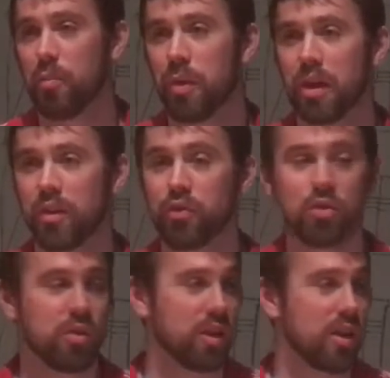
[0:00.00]
But if
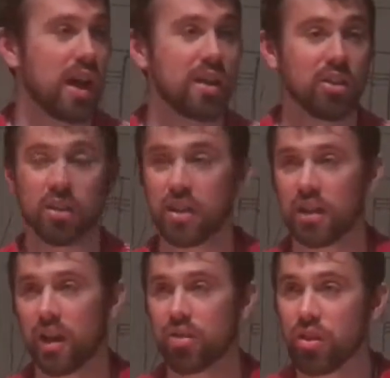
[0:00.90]
you are not
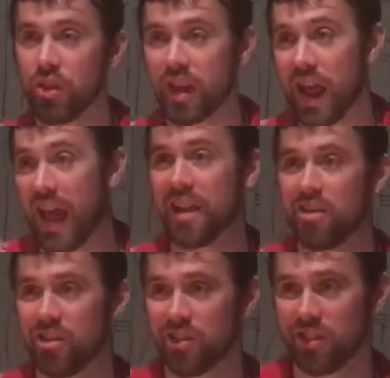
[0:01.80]
looking, I throw it at
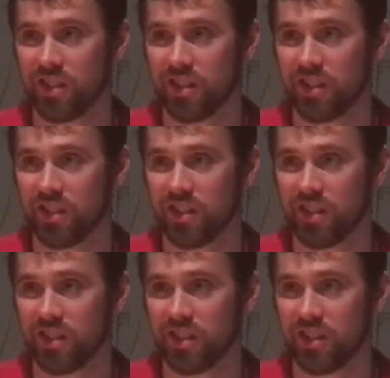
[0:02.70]
you.